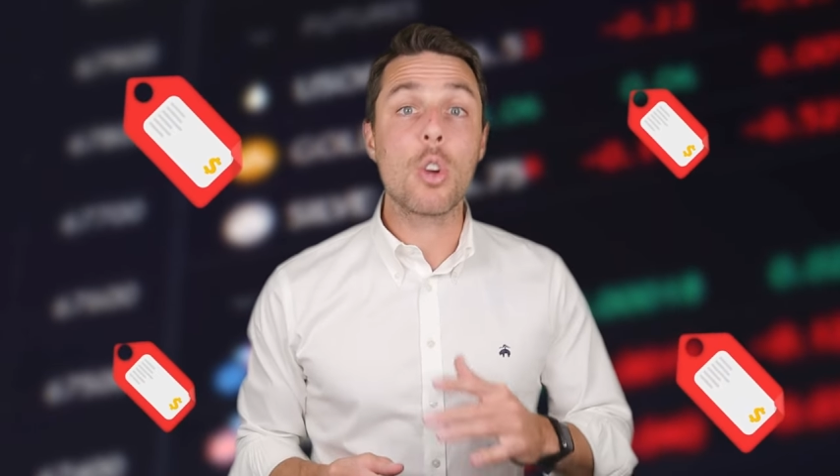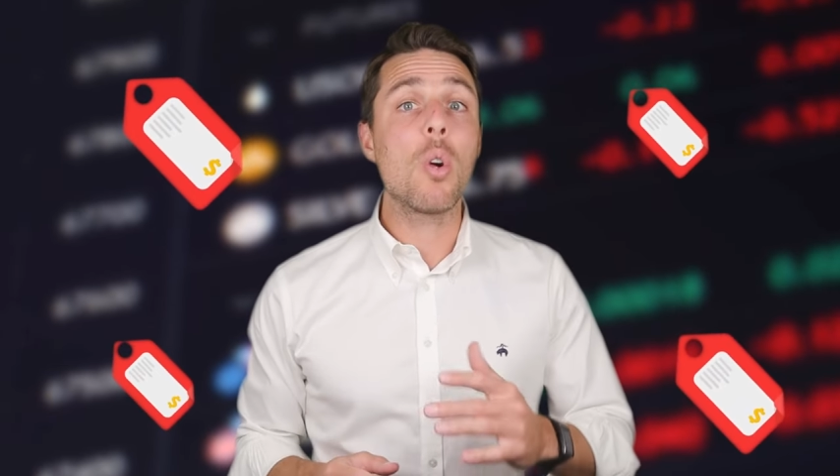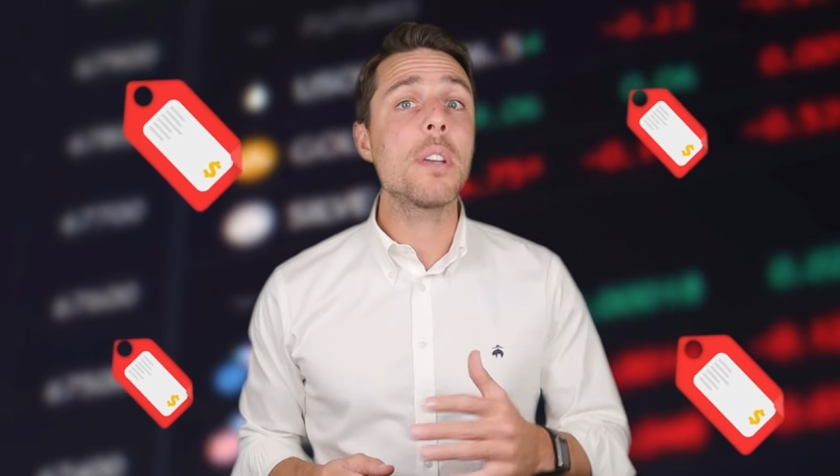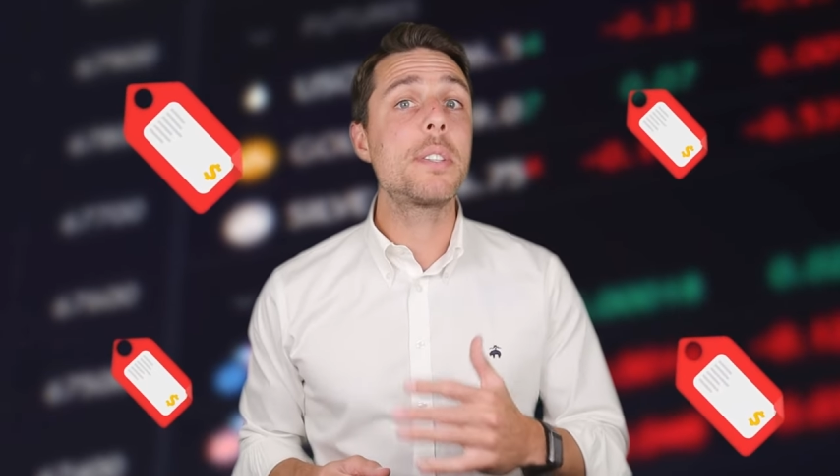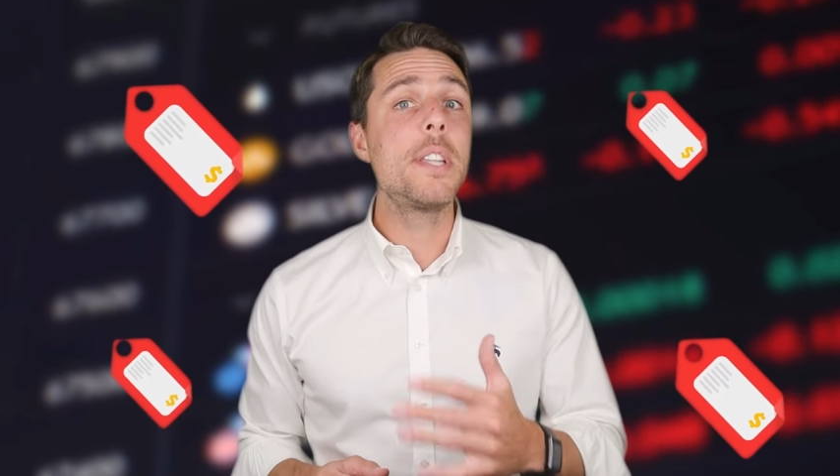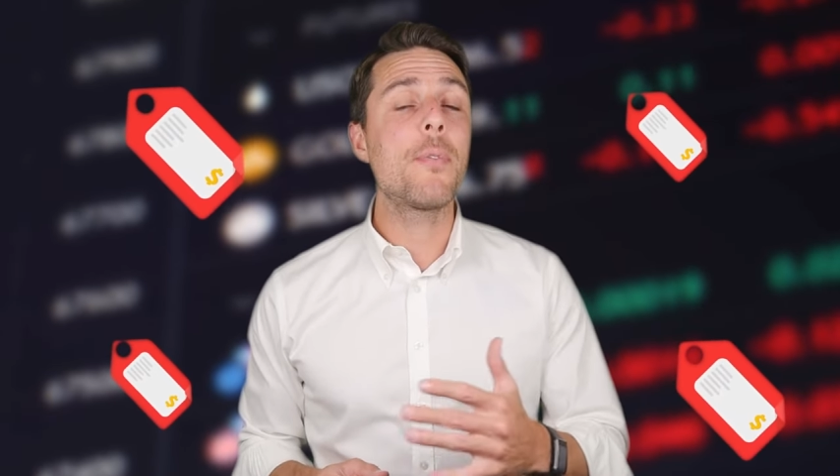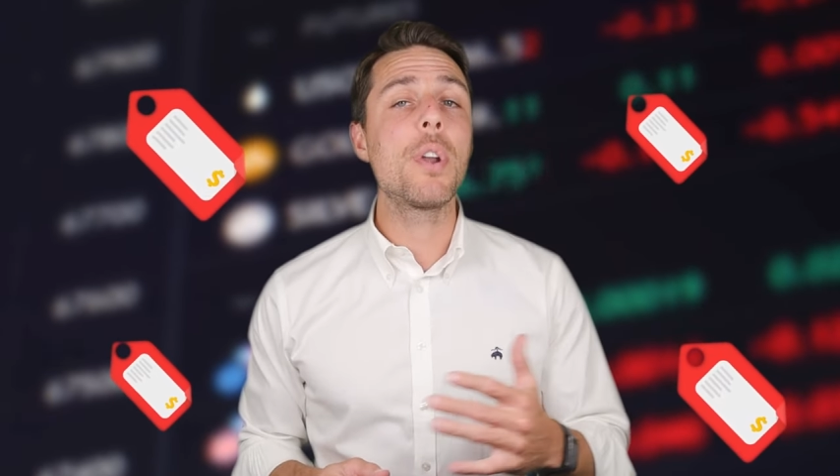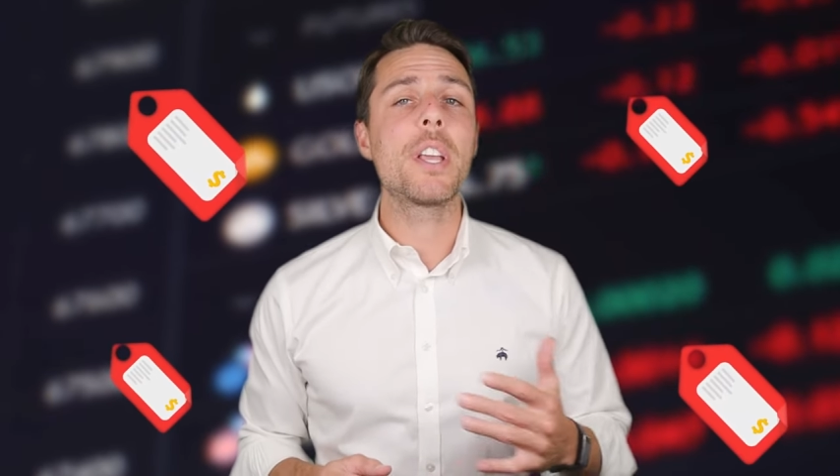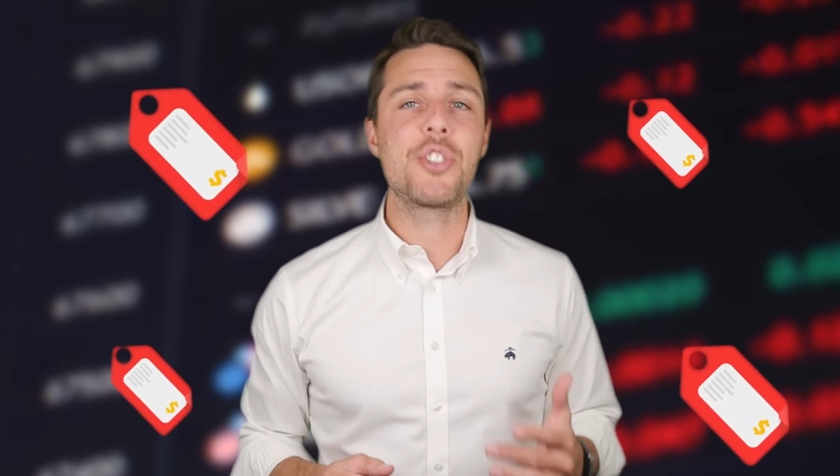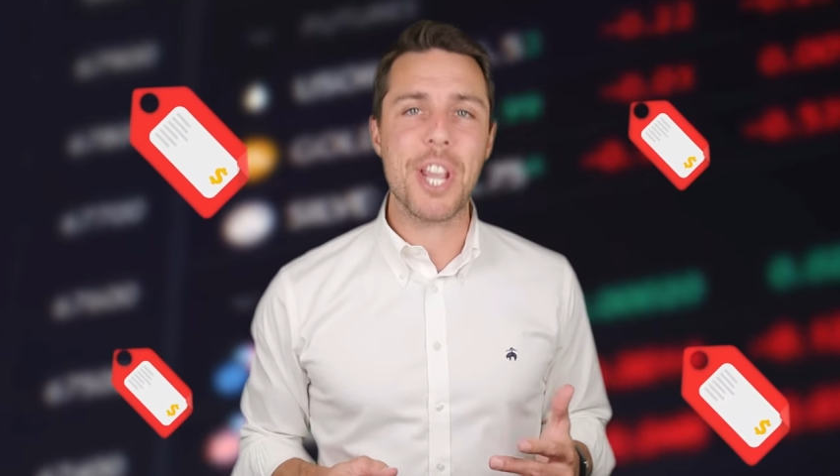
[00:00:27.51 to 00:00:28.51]
across
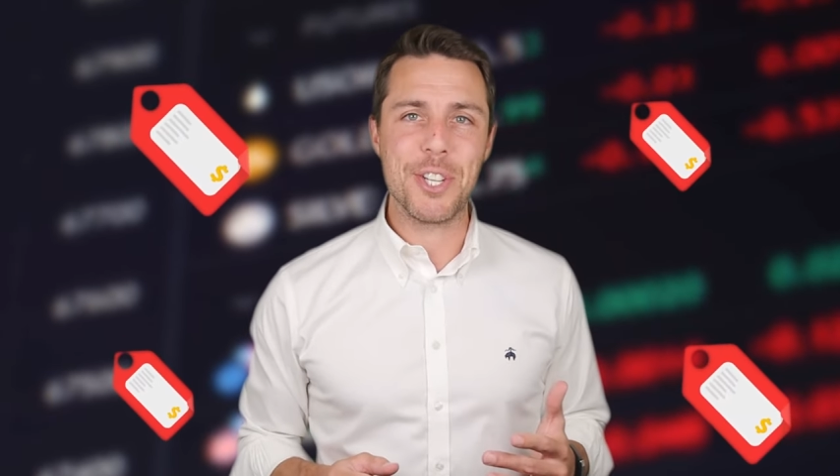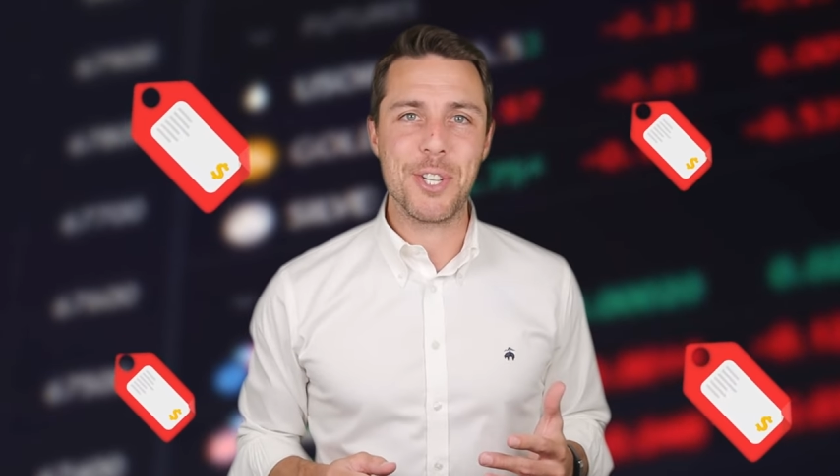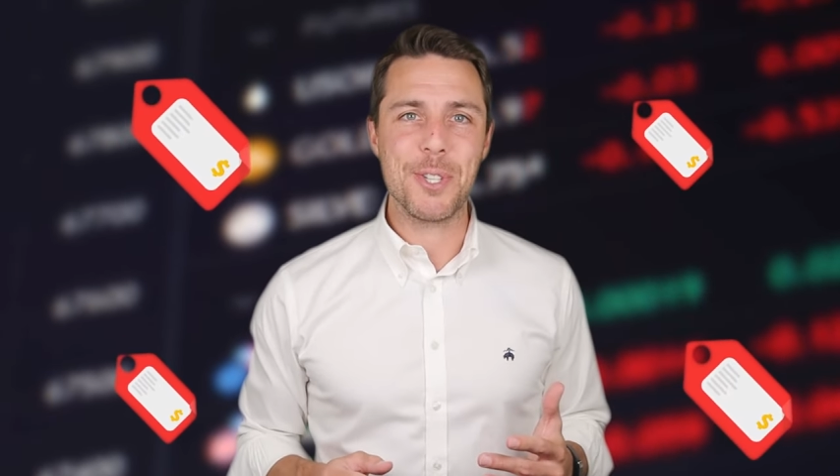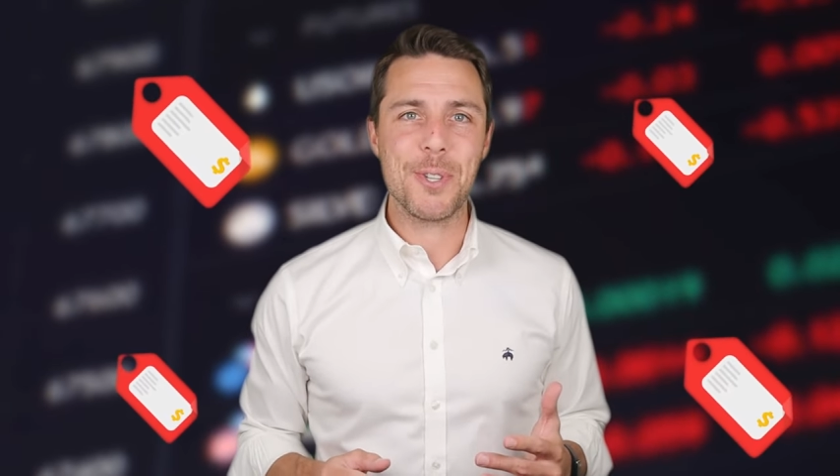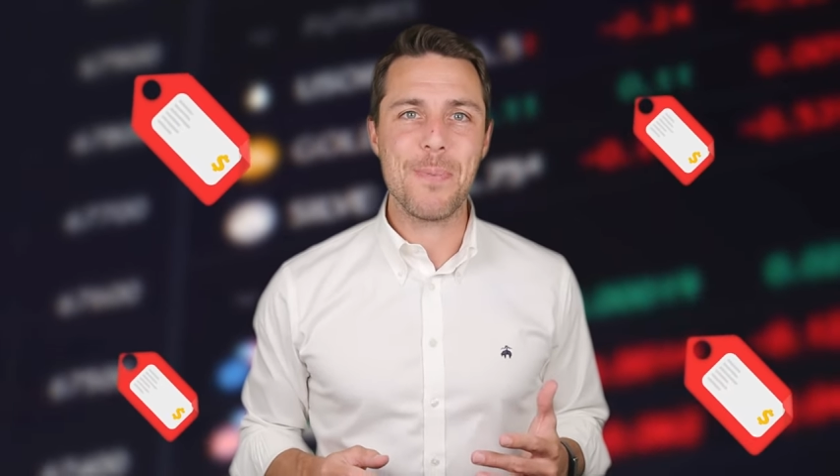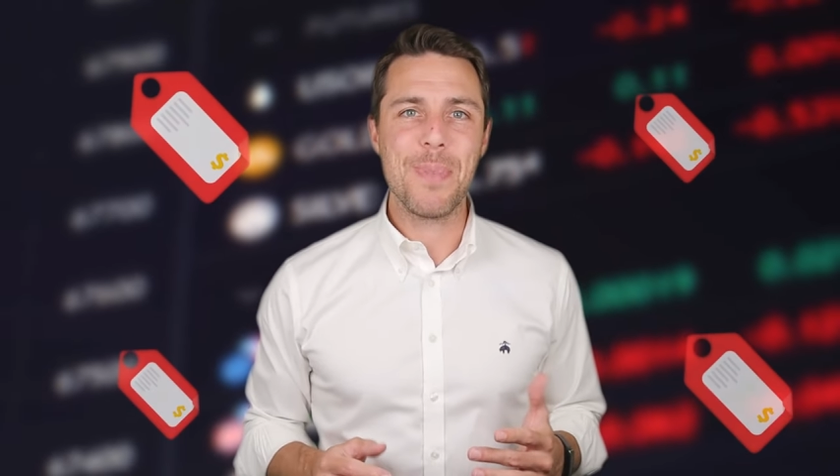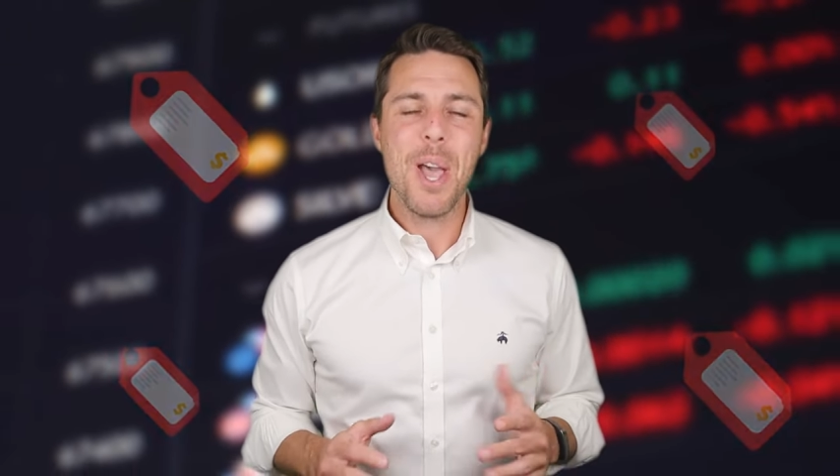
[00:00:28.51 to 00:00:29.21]
different exchanges.